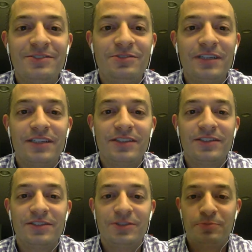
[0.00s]
drink your
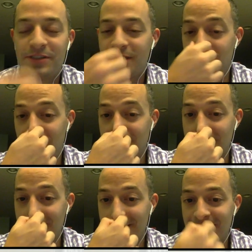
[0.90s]
2% milk.
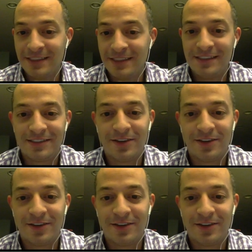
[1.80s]
So,